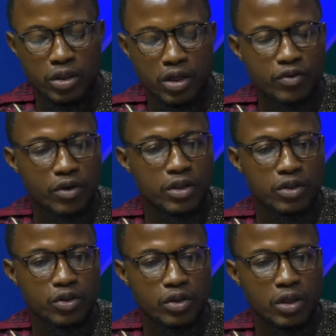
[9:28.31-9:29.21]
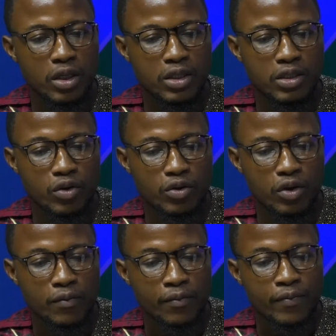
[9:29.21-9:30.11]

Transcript: the draft constitution, and as a result,